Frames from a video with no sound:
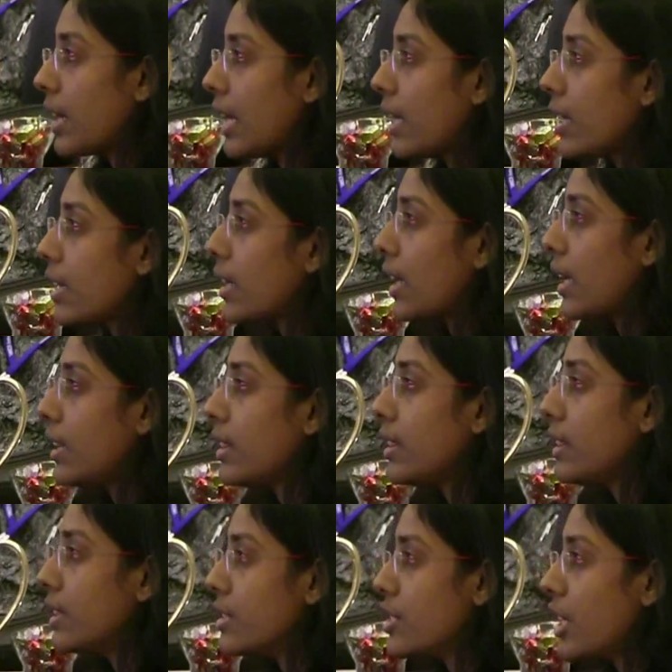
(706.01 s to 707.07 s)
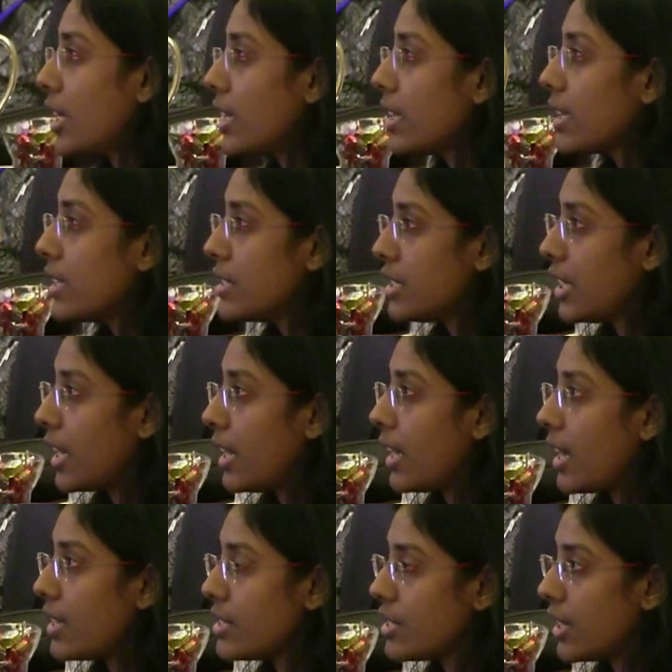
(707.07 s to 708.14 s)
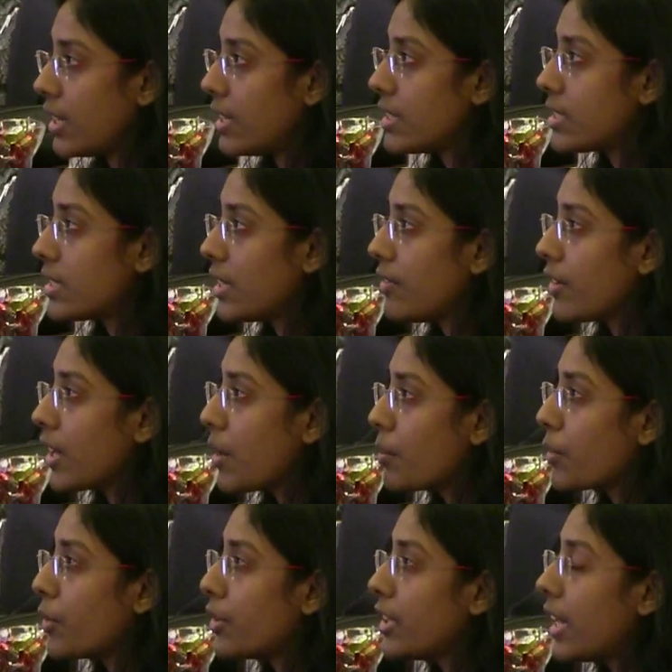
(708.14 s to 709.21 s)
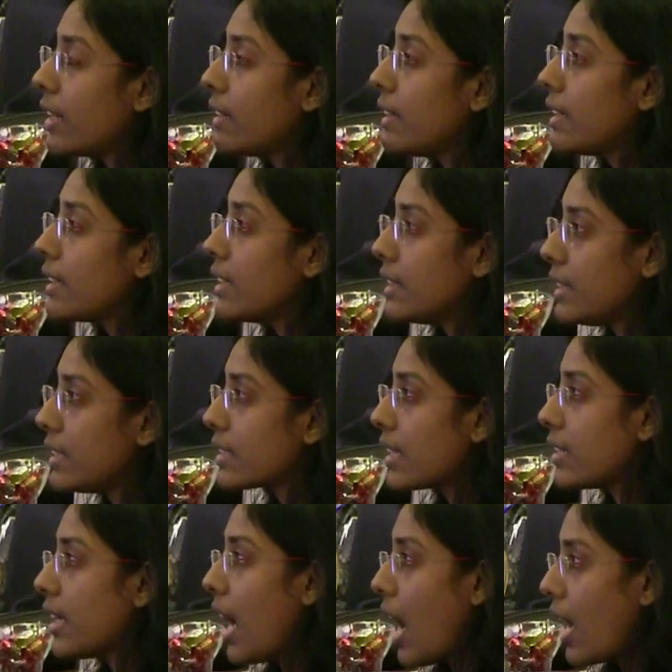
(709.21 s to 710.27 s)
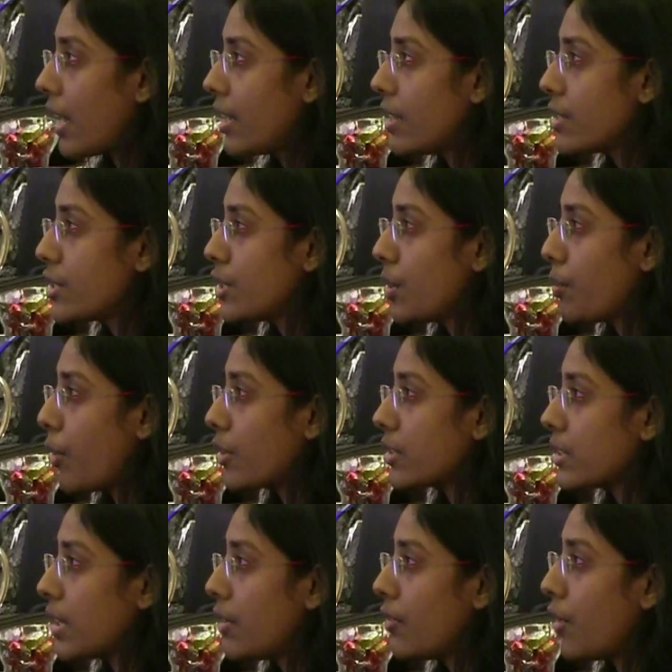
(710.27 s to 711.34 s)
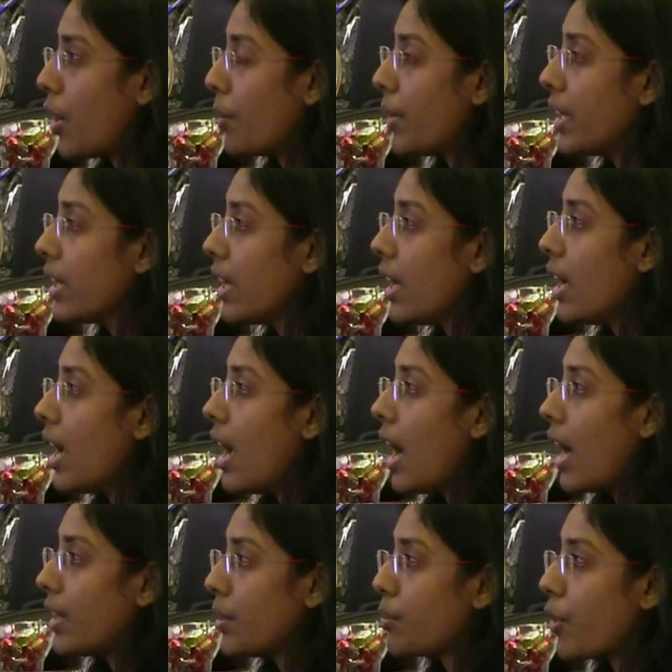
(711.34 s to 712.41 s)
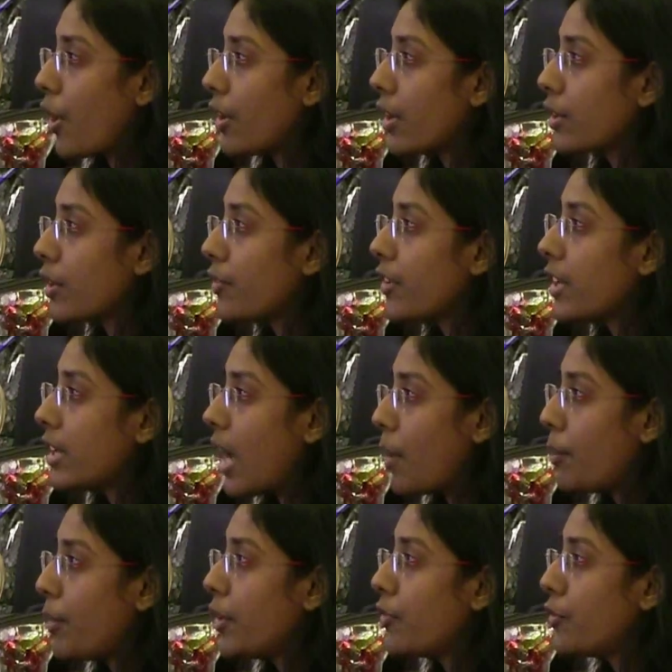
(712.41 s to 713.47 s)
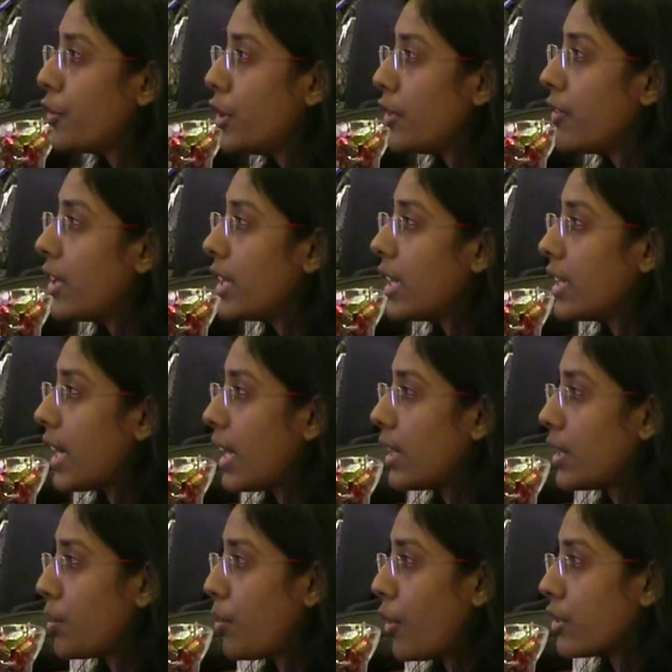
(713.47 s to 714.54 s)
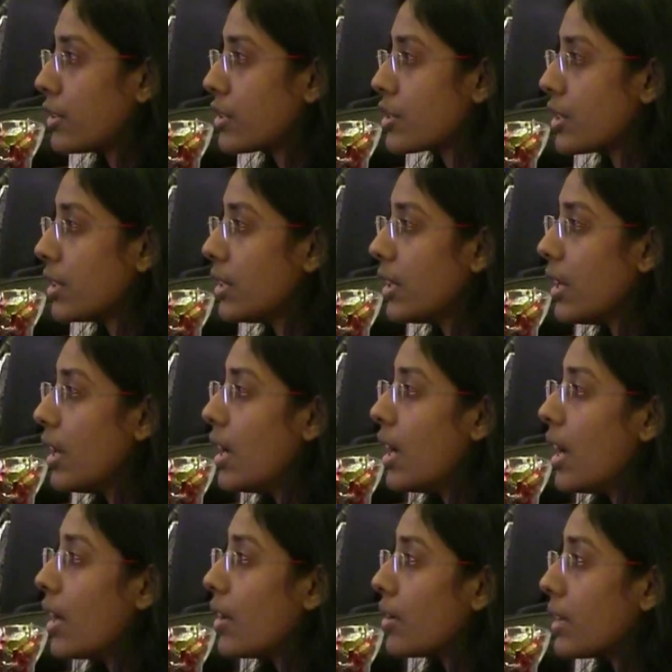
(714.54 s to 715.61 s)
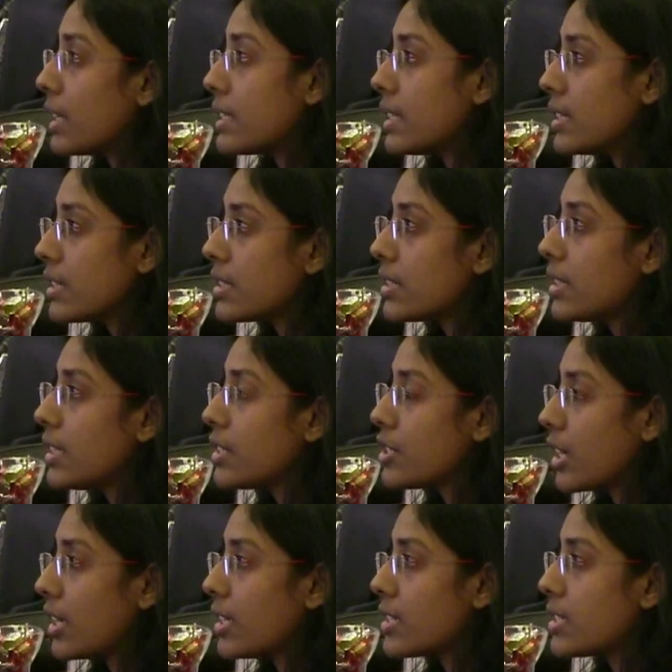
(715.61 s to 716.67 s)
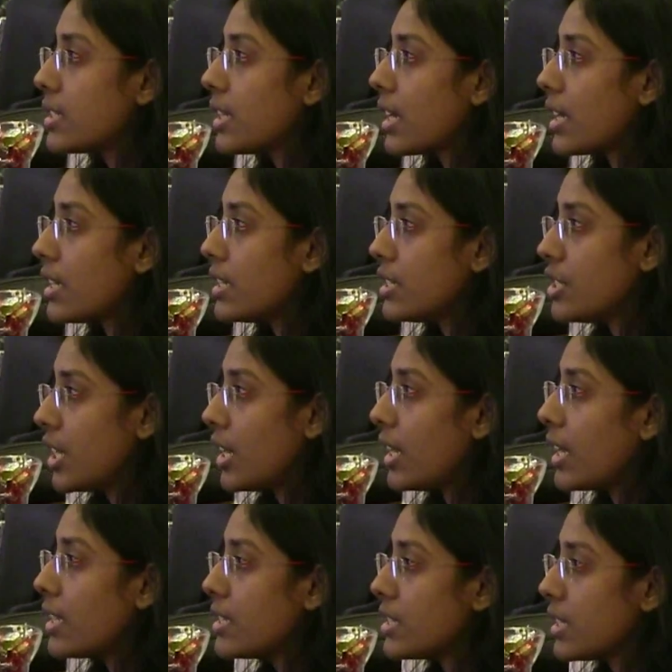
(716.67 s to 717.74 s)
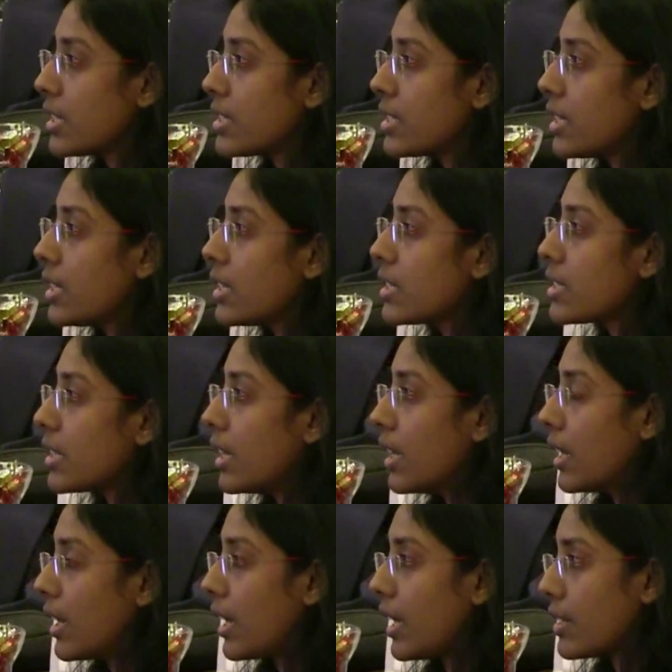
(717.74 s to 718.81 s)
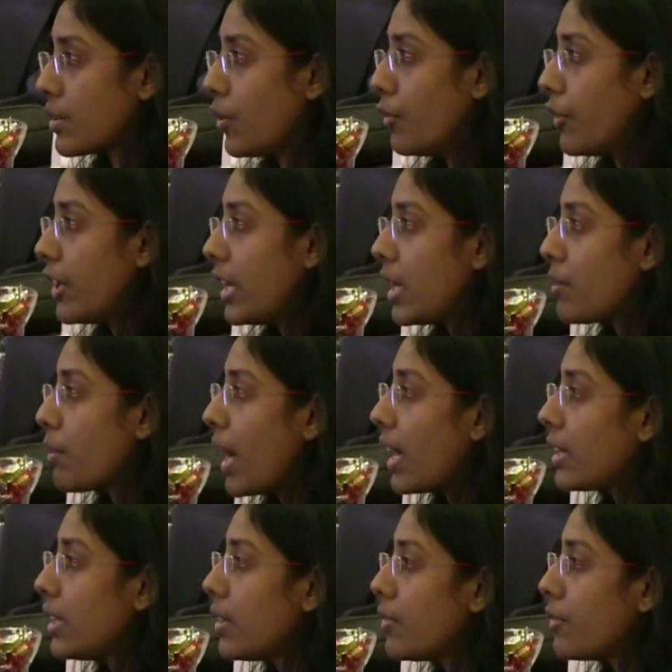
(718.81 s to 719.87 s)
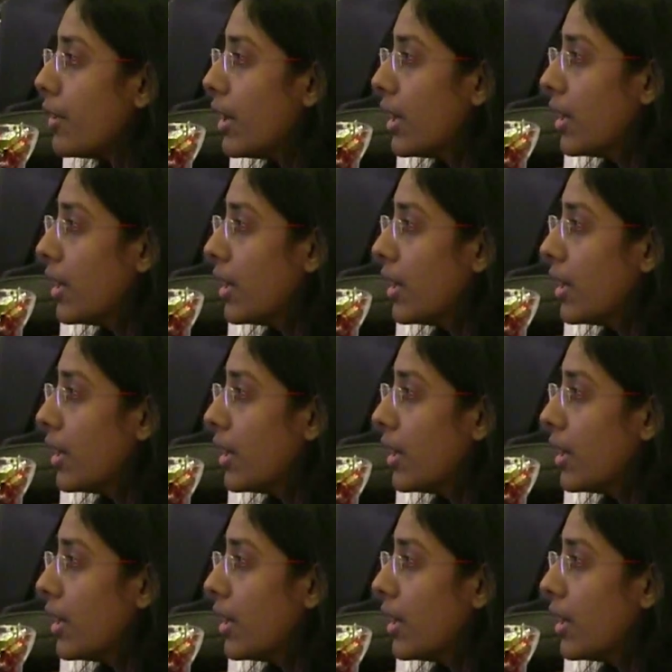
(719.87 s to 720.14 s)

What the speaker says: in GLA and GLST, we conclude that these are the high energy deposit environment and the product of a rapid fluvial dactylic deposition. Now, since the GLA and GST is overlain by the